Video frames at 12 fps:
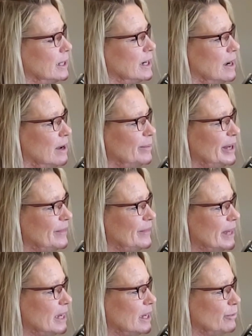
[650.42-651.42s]
And
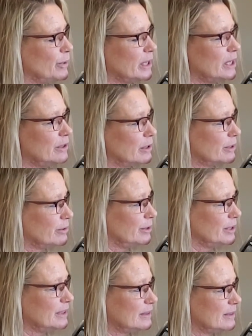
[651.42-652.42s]
then when he
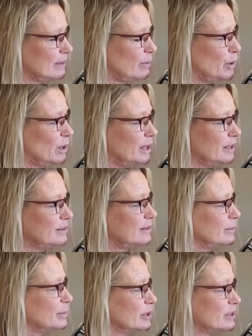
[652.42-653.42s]
recruited someone
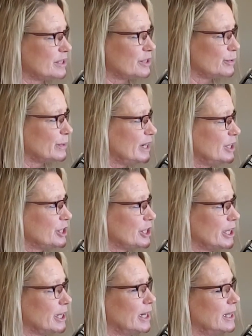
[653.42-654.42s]
similar
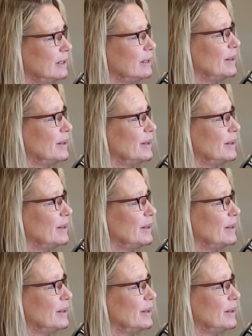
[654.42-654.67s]
situation,